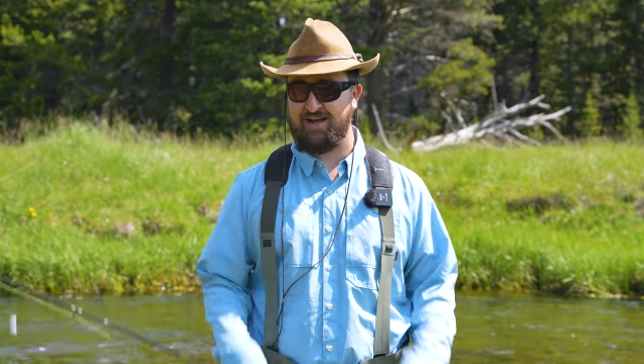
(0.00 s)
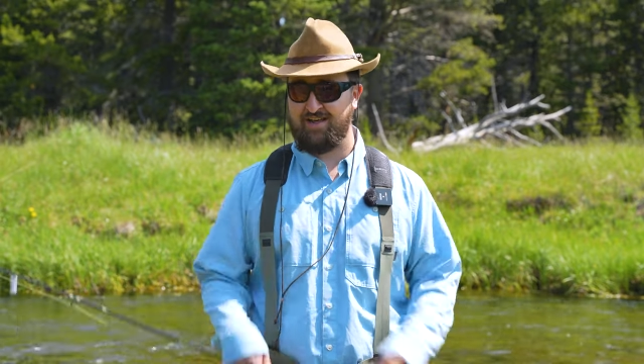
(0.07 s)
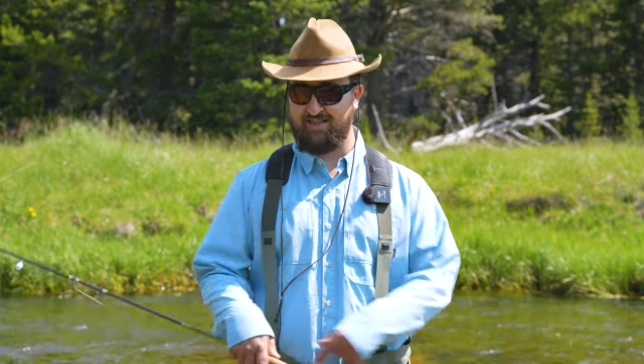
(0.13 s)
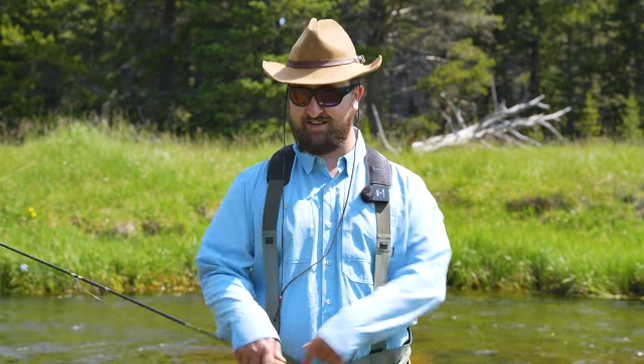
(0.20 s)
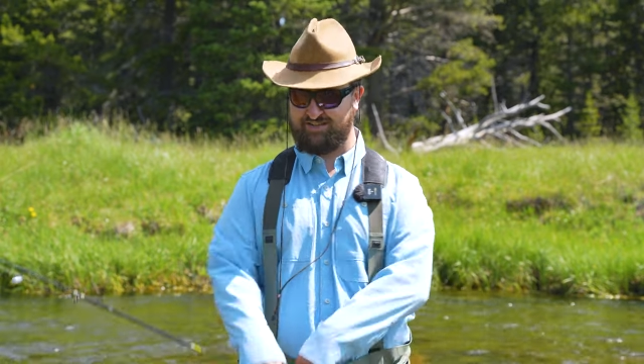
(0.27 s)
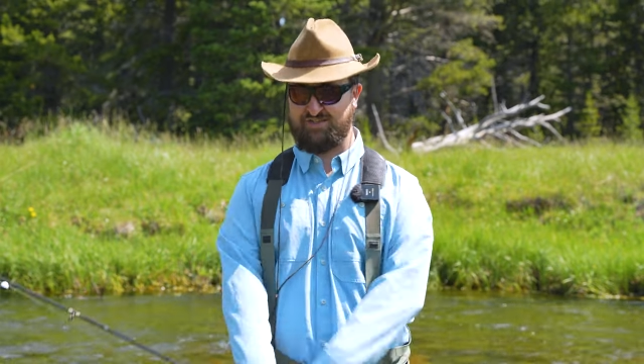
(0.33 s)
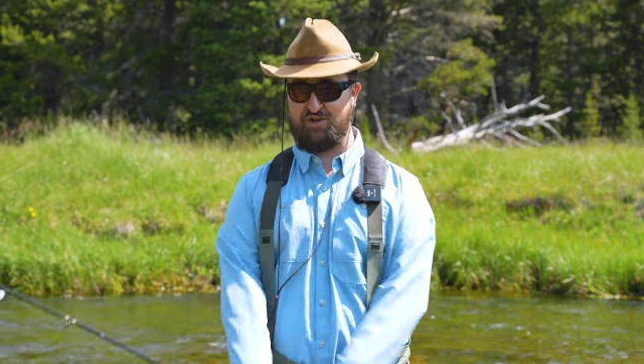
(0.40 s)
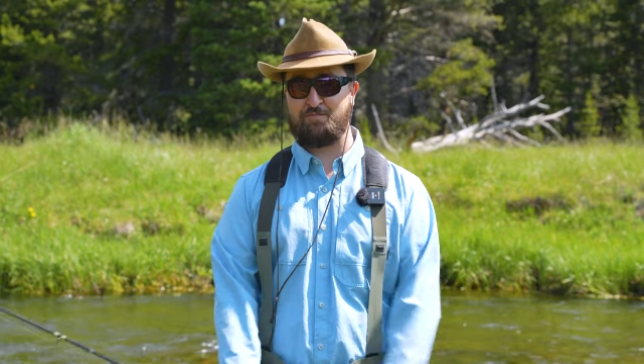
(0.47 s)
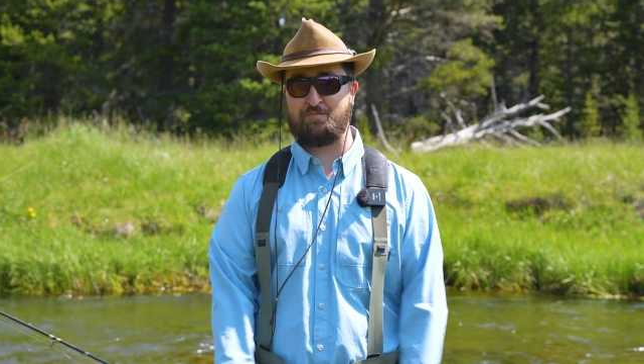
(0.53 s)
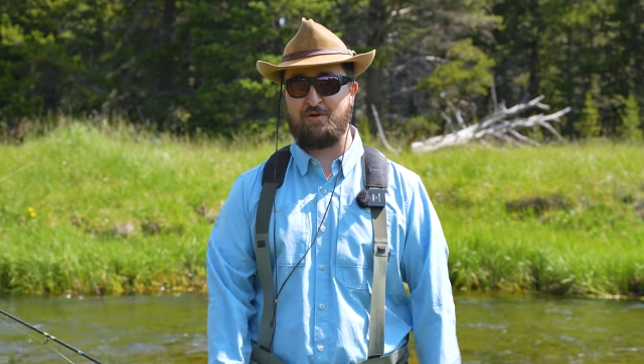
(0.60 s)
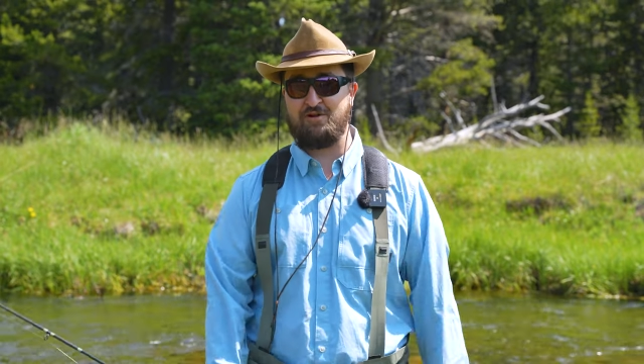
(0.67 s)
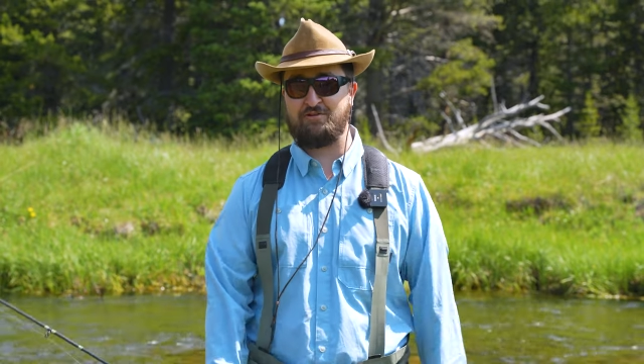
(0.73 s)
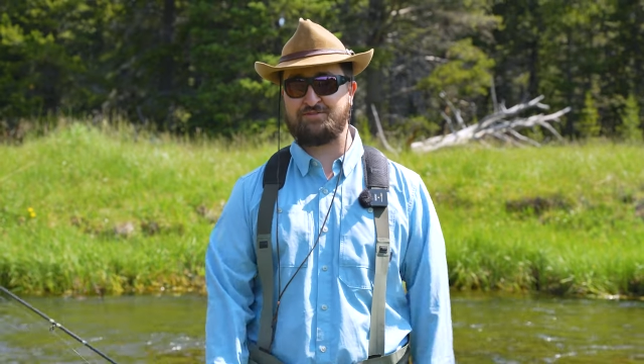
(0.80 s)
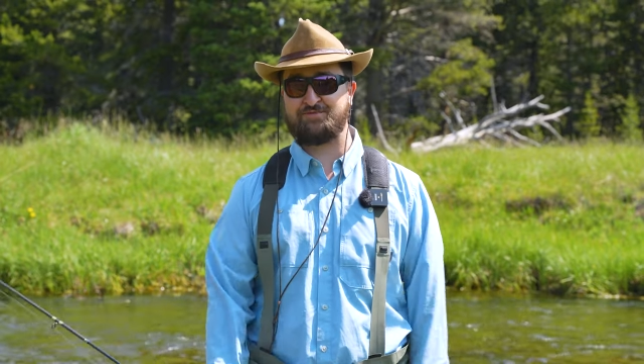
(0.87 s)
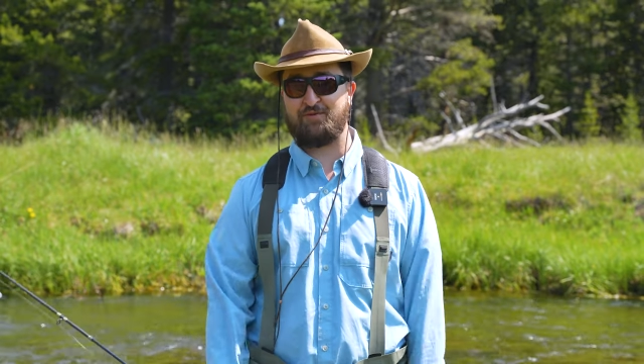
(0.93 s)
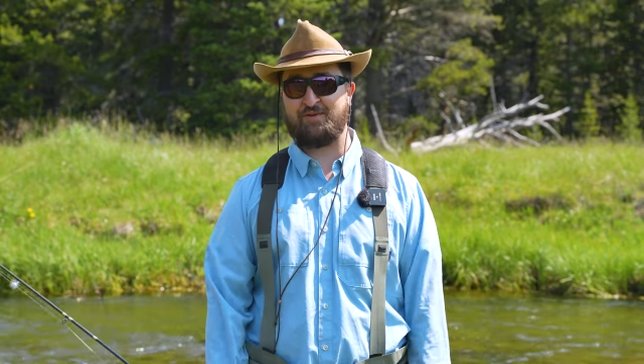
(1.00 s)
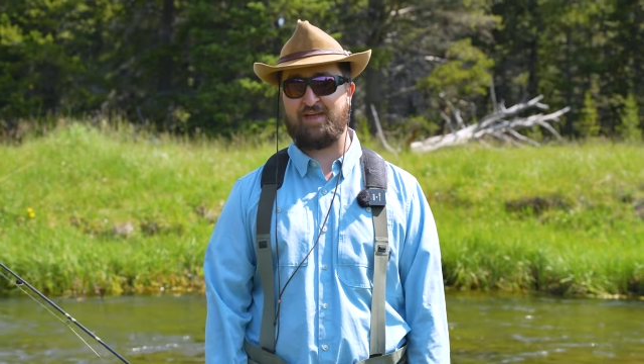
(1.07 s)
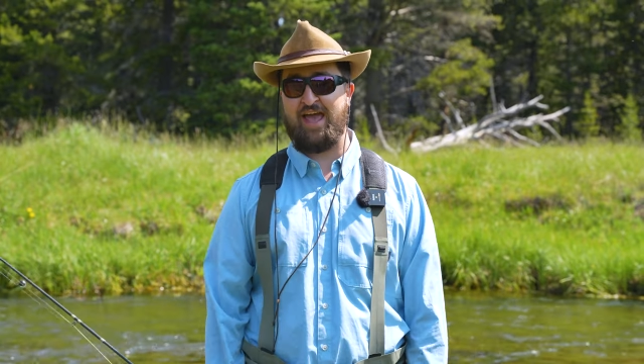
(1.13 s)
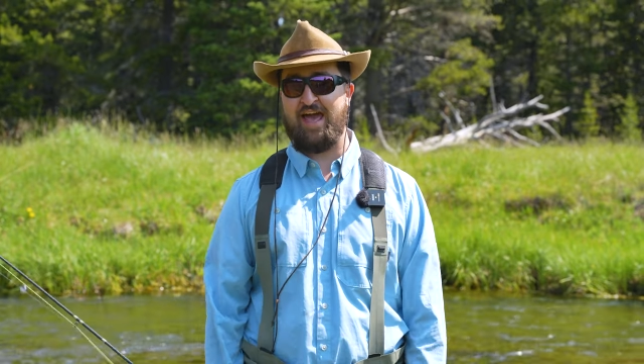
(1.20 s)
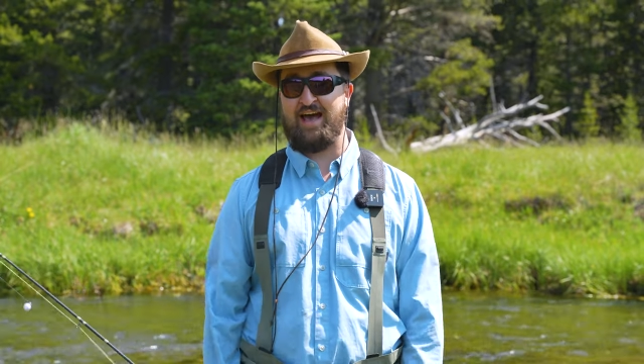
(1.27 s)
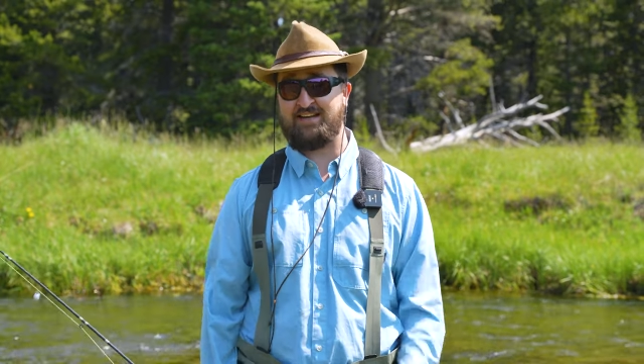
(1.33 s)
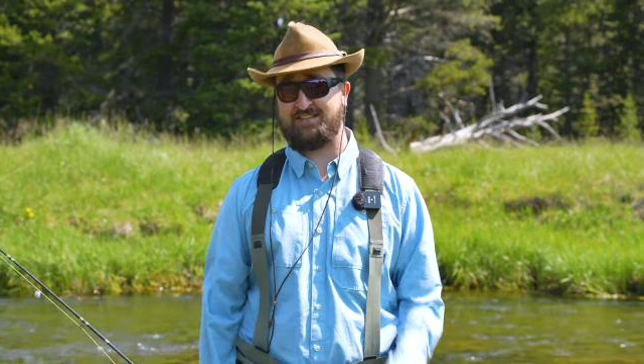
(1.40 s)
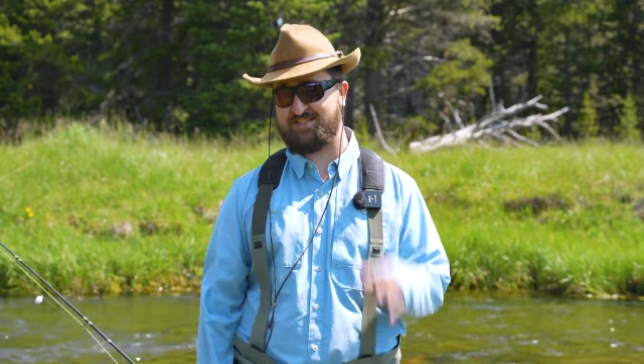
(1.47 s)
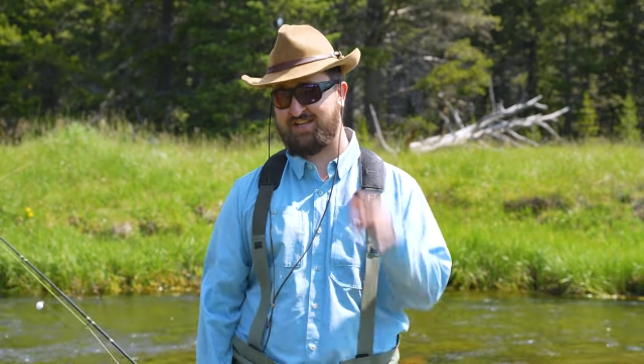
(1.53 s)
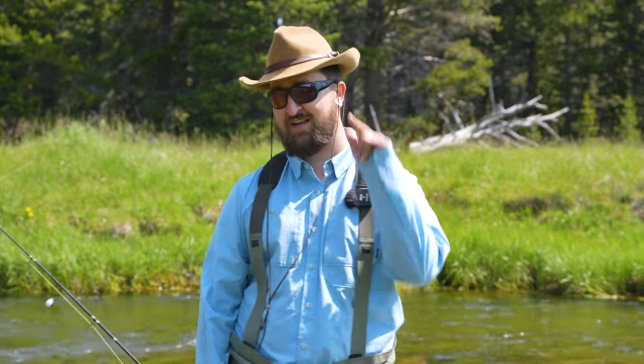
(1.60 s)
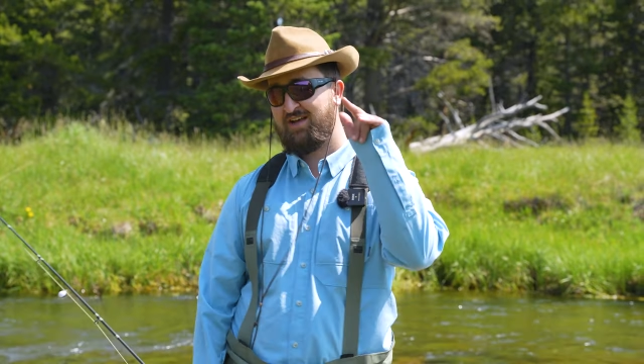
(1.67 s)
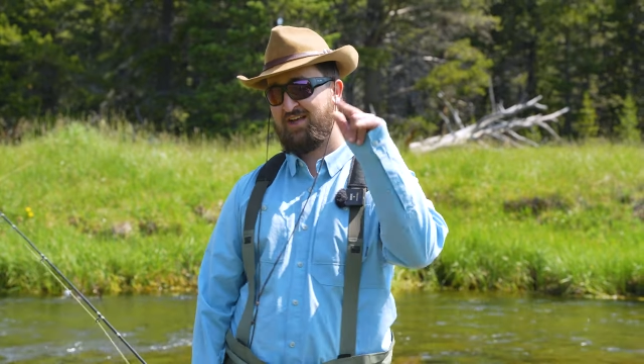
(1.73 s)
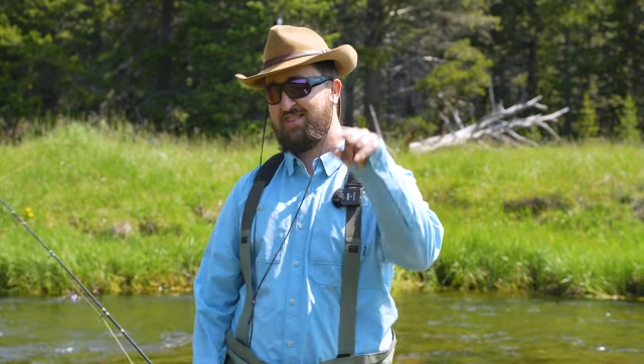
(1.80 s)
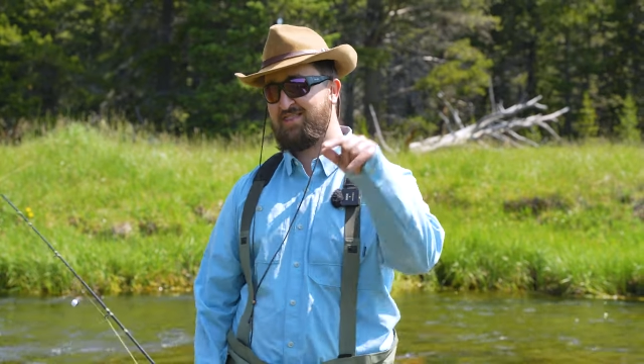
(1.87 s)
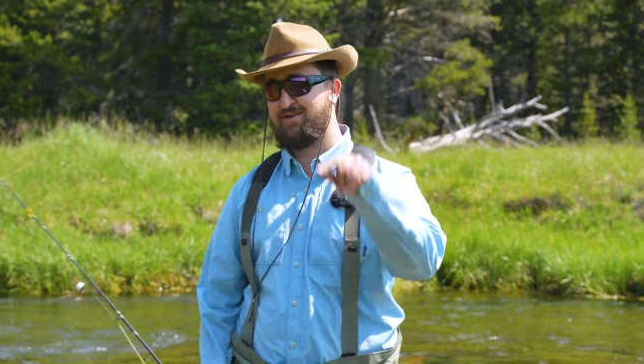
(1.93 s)
this super useful cast,
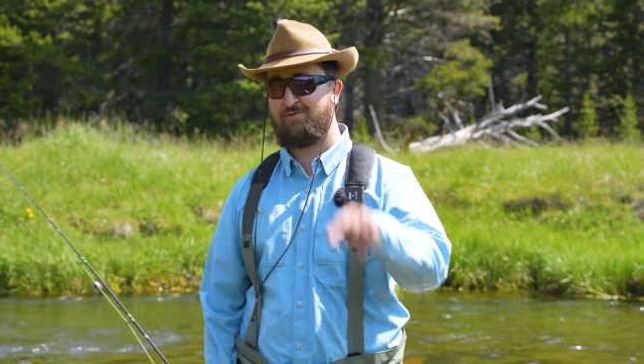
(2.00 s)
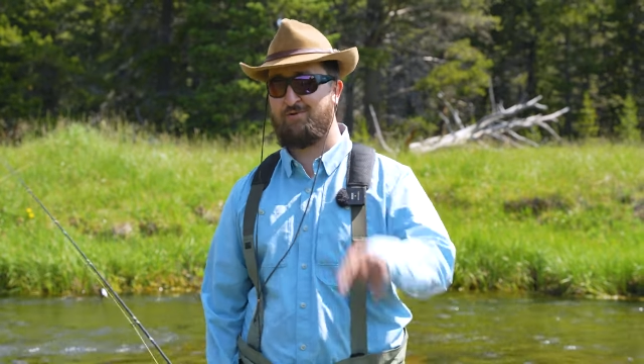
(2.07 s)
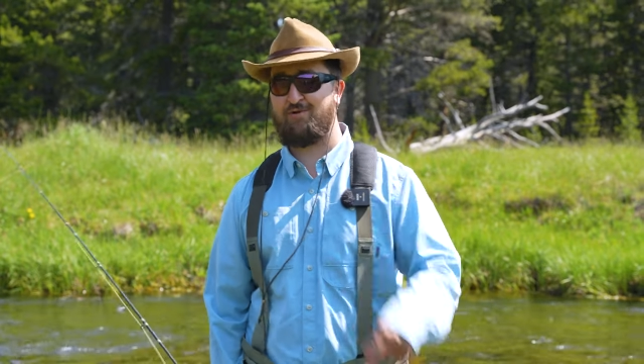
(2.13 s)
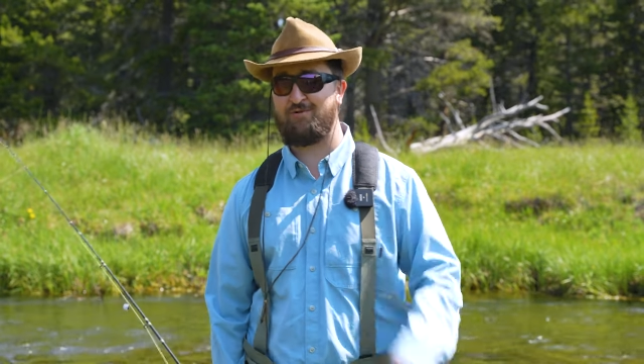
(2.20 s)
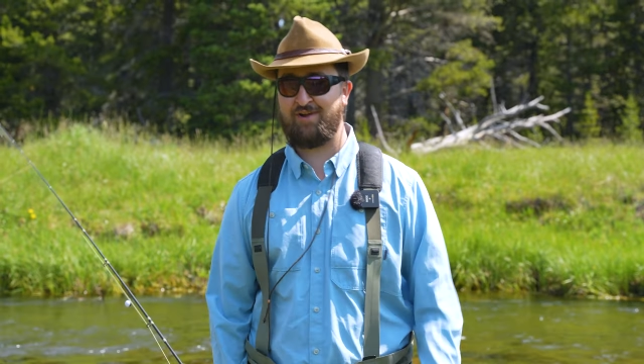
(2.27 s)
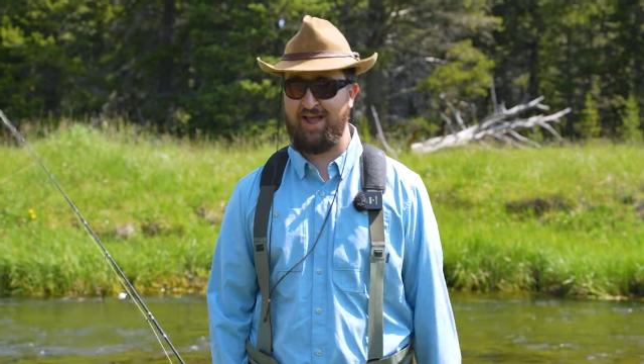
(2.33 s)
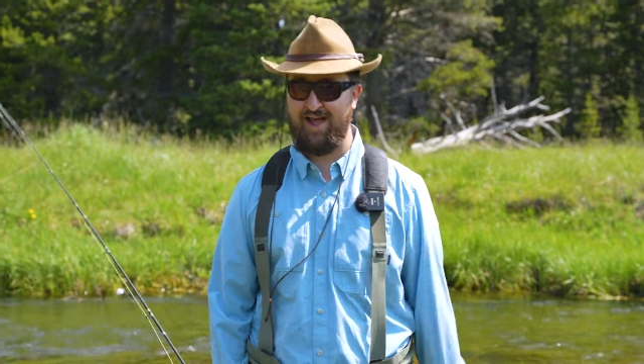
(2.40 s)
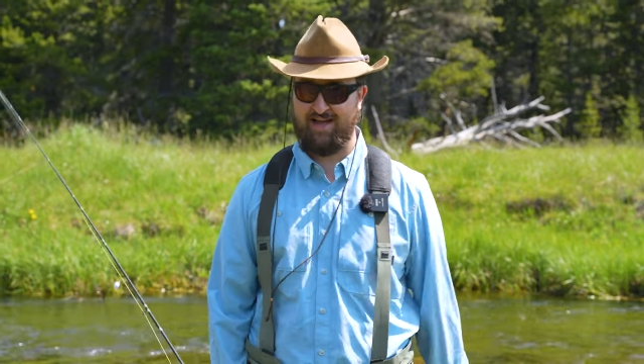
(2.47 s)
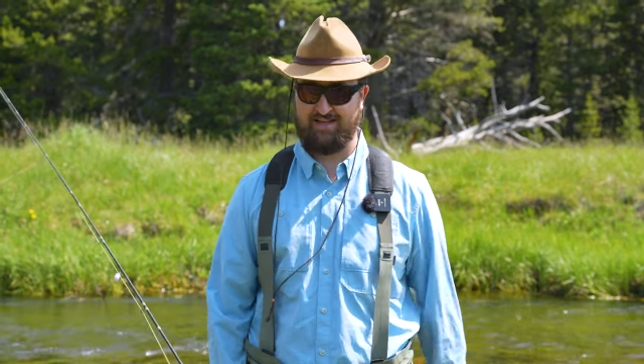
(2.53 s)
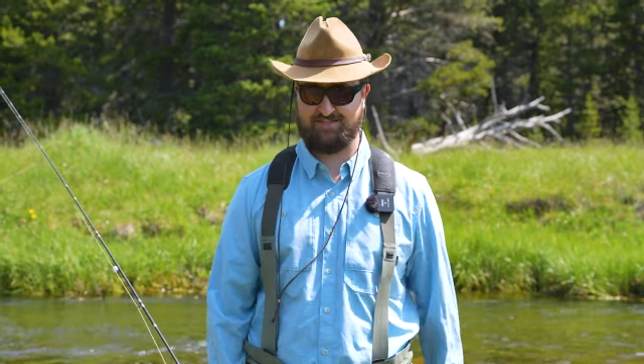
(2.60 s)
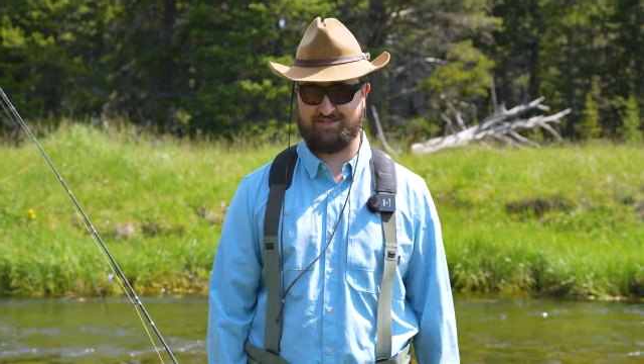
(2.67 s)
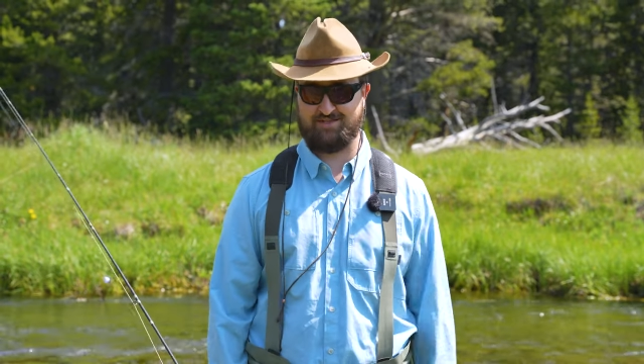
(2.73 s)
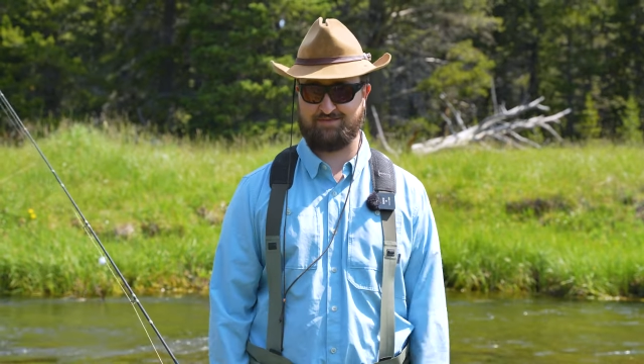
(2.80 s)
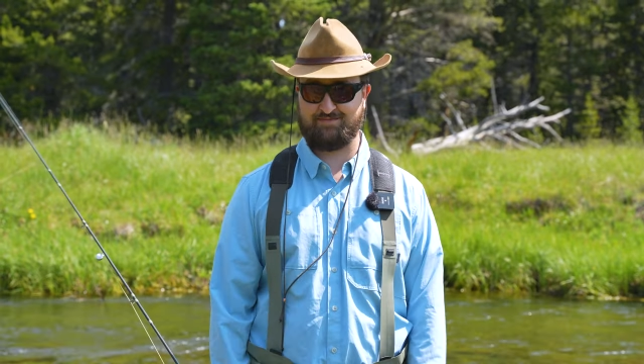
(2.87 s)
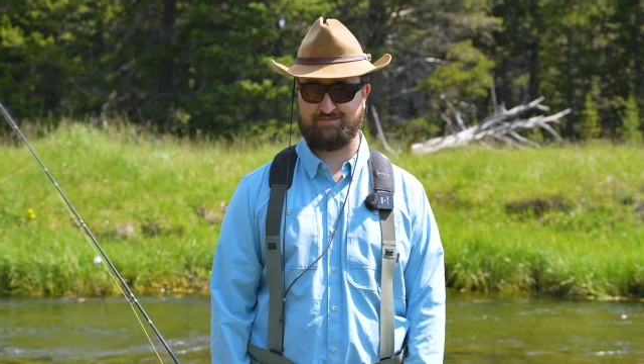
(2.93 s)
the roll cast.